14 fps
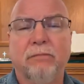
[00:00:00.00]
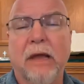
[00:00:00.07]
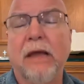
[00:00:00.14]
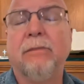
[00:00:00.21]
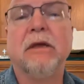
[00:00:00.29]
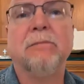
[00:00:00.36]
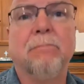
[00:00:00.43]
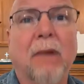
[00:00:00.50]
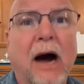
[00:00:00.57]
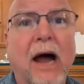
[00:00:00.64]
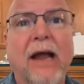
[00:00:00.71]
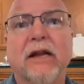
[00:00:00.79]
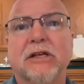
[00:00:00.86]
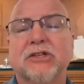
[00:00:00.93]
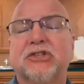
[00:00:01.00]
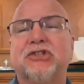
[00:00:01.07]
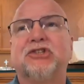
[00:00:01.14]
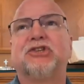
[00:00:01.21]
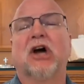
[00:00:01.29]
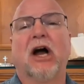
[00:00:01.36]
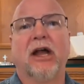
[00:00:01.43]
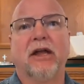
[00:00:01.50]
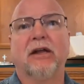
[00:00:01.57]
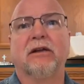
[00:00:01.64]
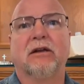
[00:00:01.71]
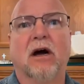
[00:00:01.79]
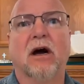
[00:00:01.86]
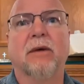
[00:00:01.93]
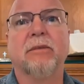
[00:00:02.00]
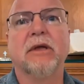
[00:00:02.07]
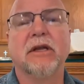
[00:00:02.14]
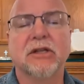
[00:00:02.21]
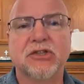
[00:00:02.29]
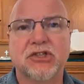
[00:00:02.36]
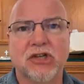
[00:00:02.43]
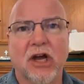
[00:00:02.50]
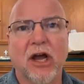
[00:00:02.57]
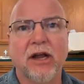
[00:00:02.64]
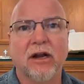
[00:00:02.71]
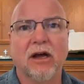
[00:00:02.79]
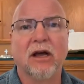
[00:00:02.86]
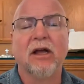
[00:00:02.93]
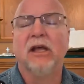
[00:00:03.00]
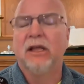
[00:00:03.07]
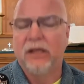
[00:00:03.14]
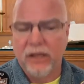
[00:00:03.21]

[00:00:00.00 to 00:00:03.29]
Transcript: maybe minus giant communist China,